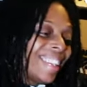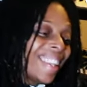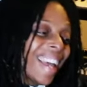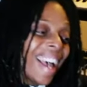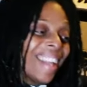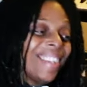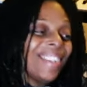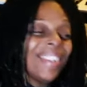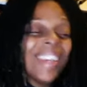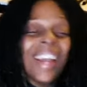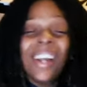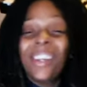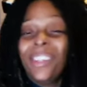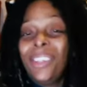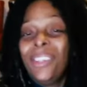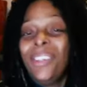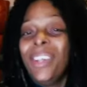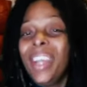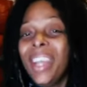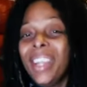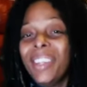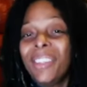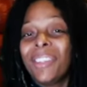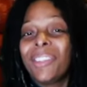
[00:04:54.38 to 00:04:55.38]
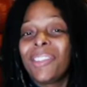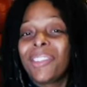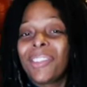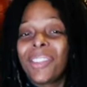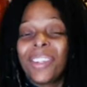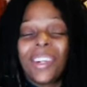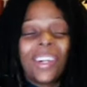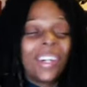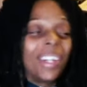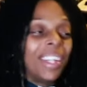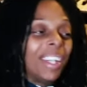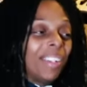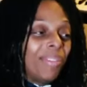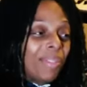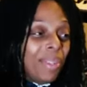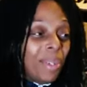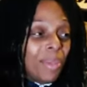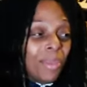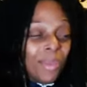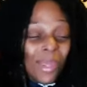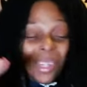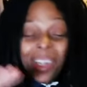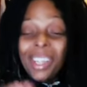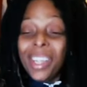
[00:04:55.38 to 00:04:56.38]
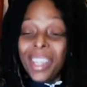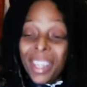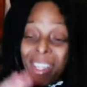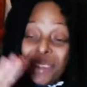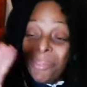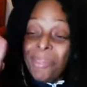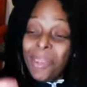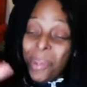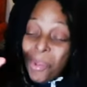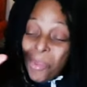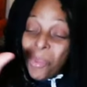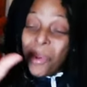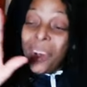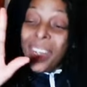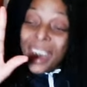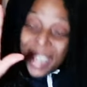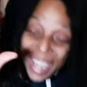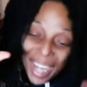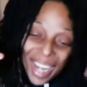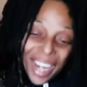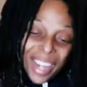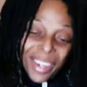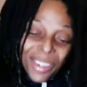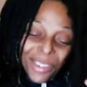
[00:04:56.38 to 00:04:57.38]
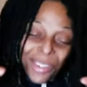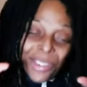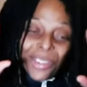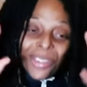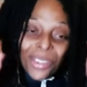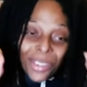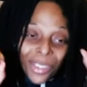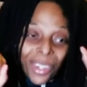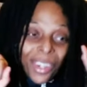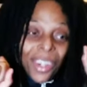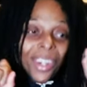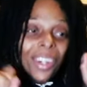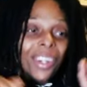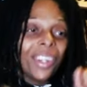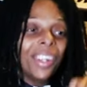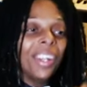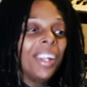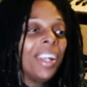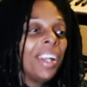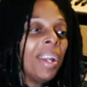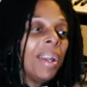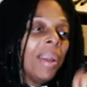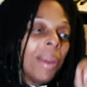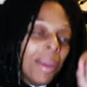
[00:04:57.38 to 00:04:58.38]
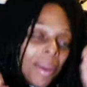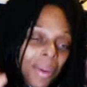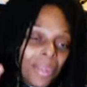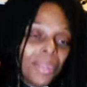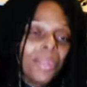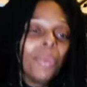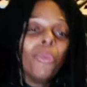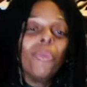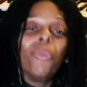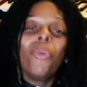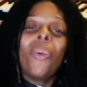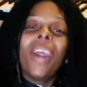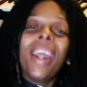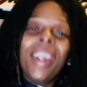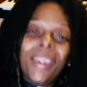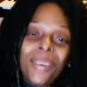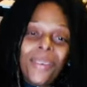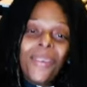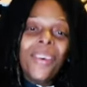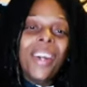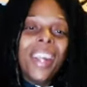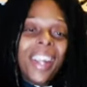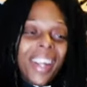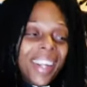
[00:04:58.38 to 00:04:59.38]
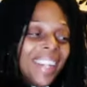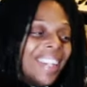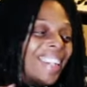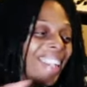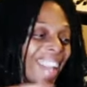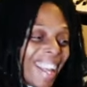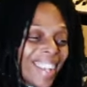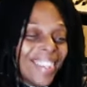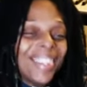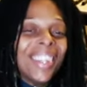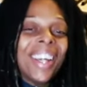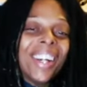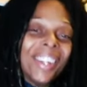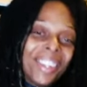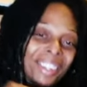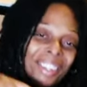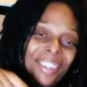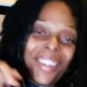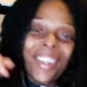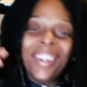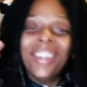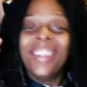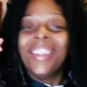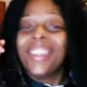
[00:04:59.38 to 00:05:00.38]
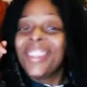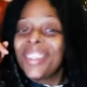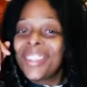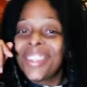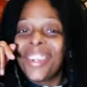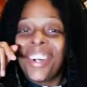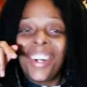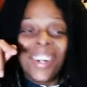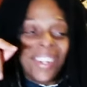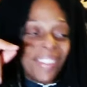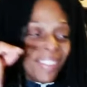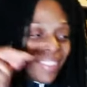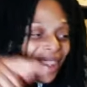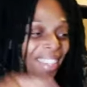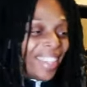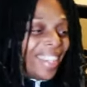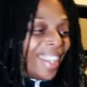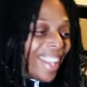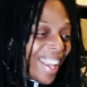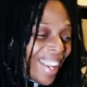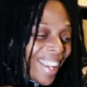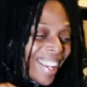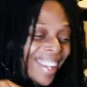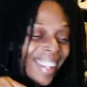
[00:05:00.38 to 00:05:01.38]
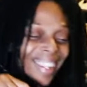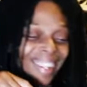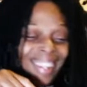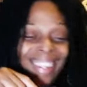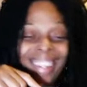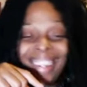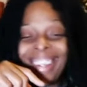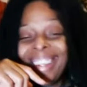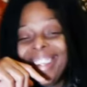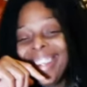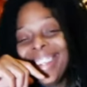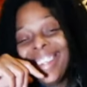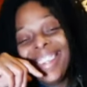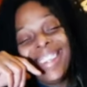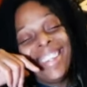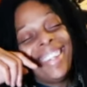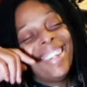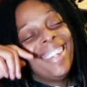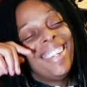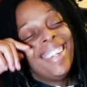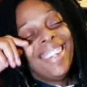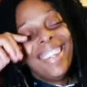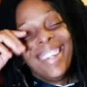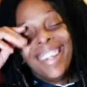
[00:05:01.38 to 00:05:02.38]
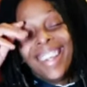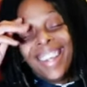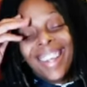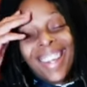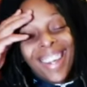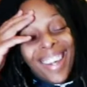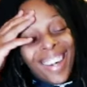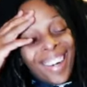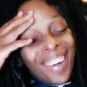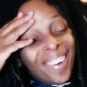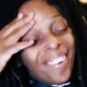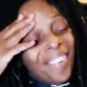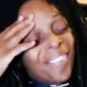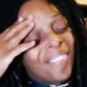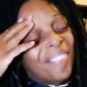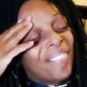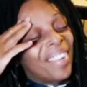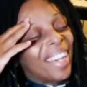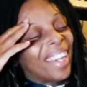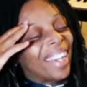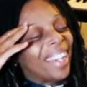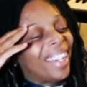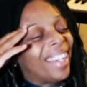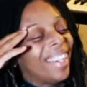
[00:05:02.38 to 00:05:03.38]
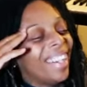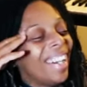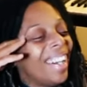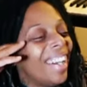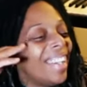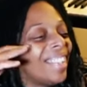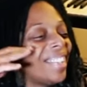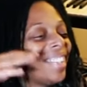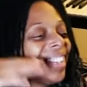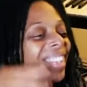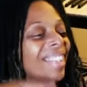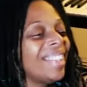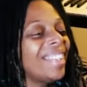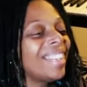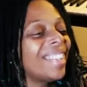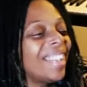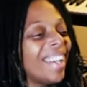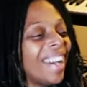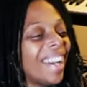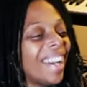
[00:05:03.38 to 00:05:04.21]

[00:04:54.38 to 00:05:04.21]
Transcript: that's how you end a song. If you wanna if you wanna end the song the right way, that's how you end a song with that. Oh my gosh, this